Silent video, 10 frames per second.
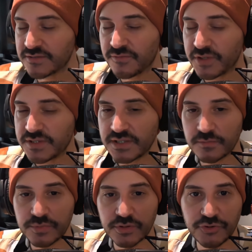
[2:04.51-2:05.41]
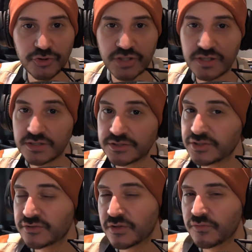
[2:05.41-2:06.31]
It's very simple. You can learn
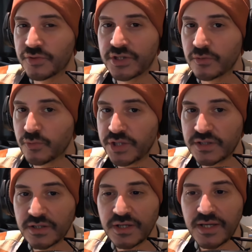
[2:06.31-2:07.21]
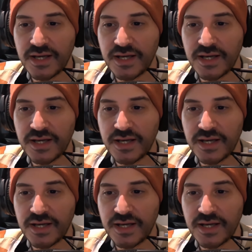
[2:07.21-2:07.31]
this software in a week